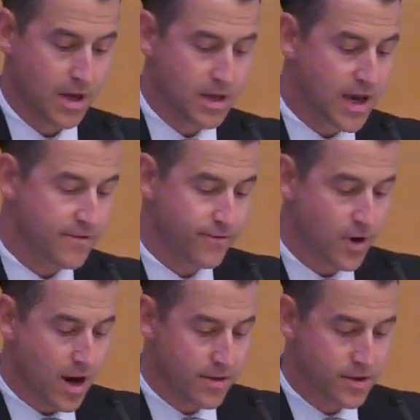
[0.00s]
Yet
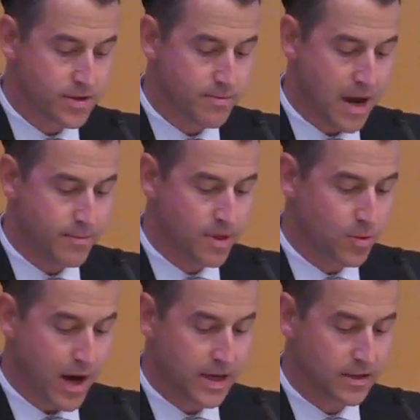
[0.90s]
for others, it might be
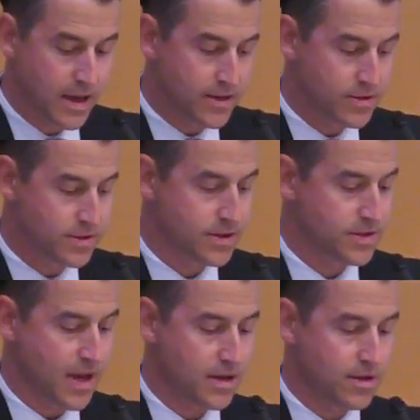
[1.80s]
writing letters to
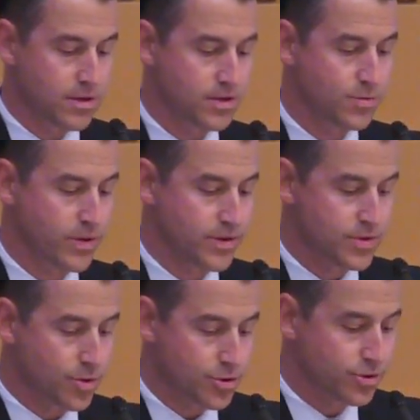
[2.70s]
senators with the
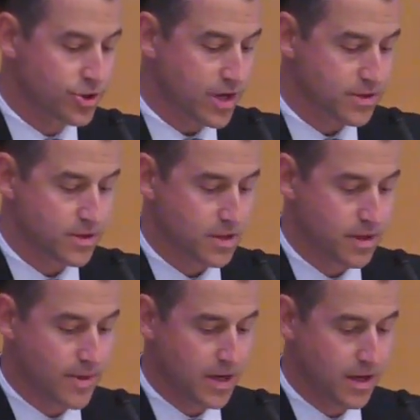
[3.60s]
Social Justice
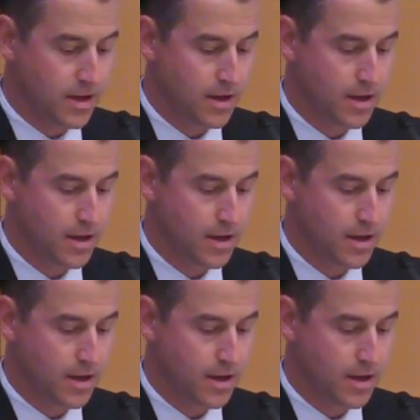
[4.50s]
Committee.